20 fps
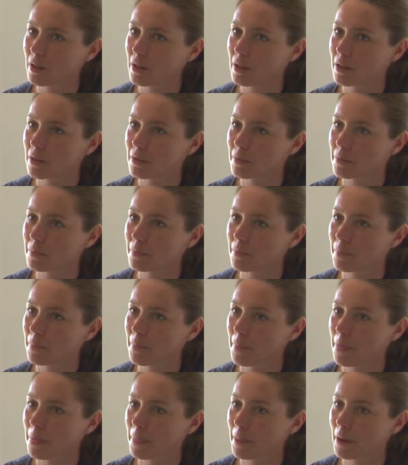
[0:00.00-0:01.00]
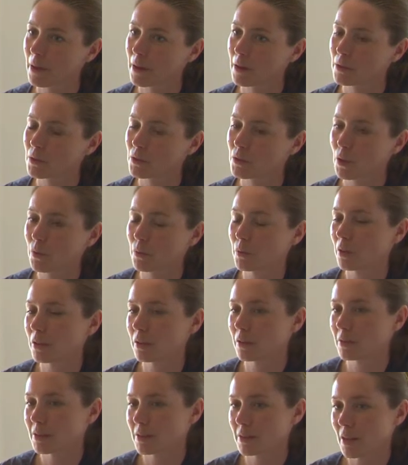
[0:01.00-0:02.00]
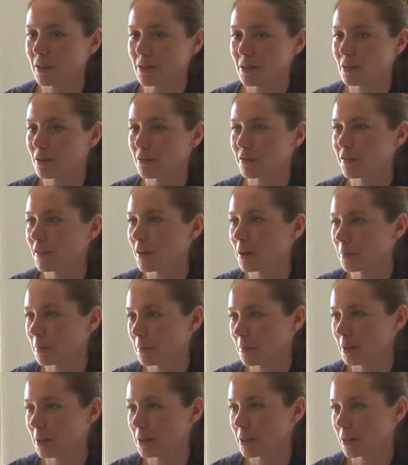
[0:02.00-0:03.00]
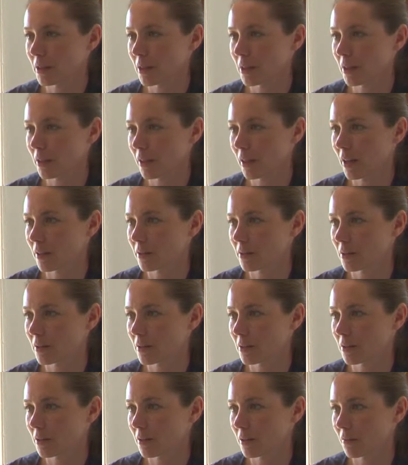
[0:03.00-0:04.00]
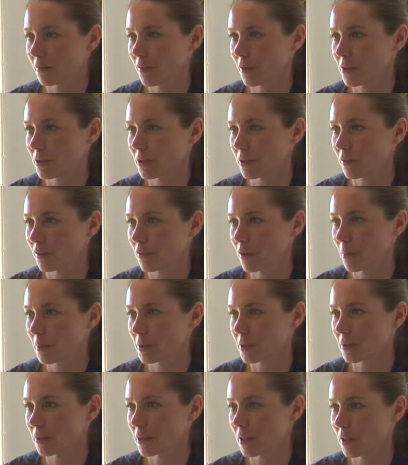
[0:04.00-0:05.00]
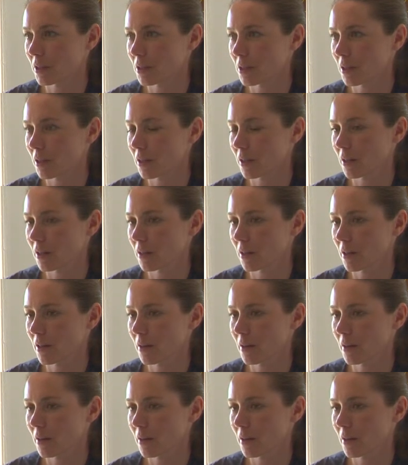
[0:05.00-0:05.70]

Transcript: Um, so it sets the film immediately against convention of representation.